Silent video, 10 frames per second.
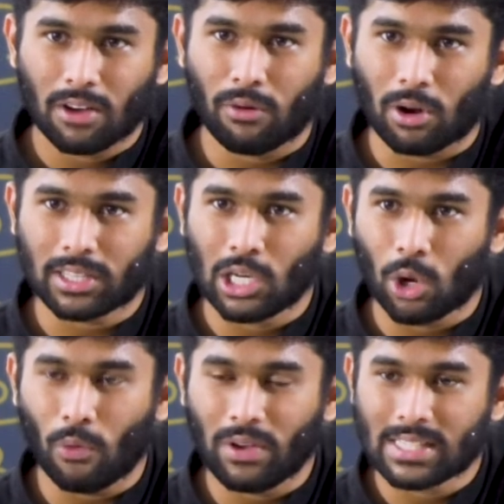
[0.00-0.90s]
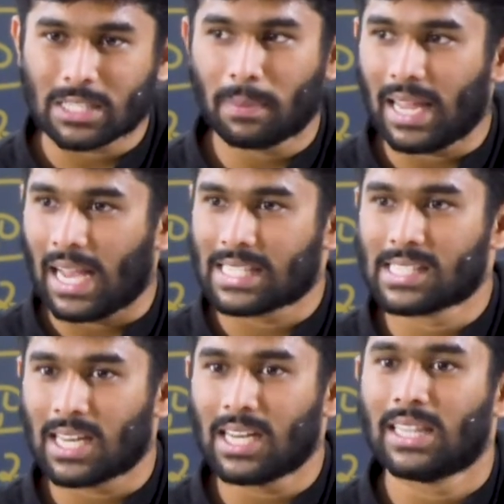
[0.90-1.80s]
for the law which has been
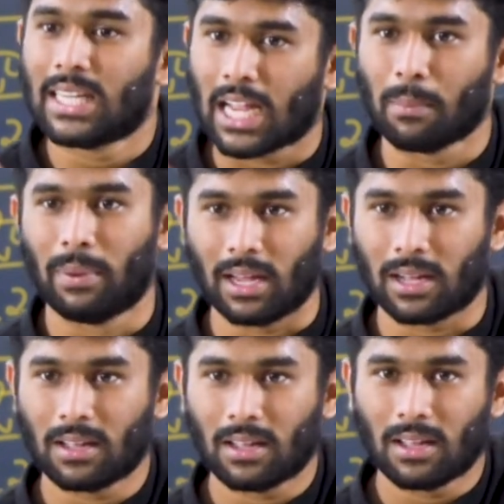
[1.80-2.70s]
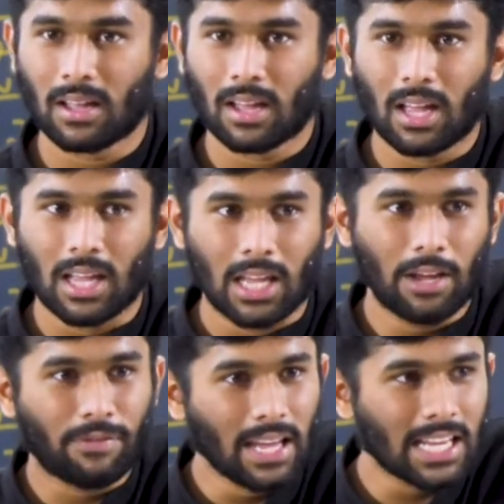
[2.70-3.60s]
existent in the time being.
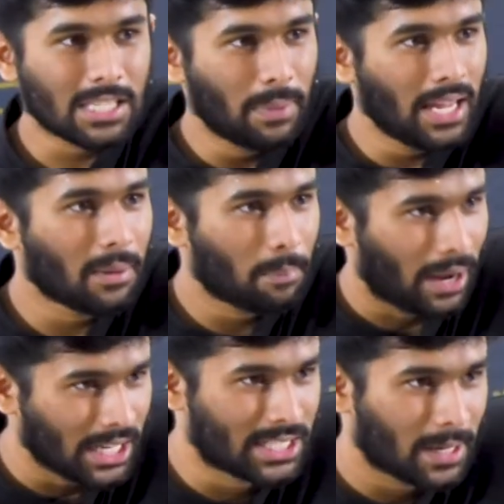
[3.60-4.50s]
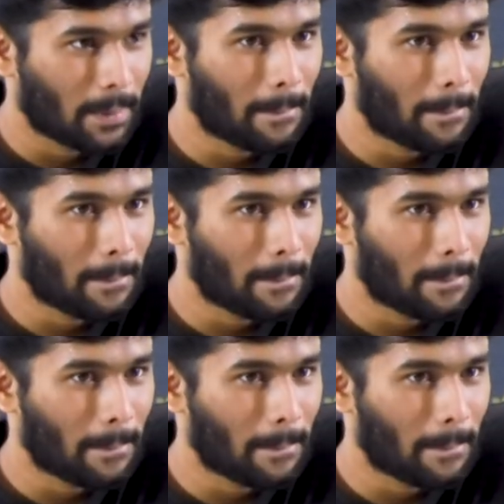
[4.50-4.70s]
If he is being punished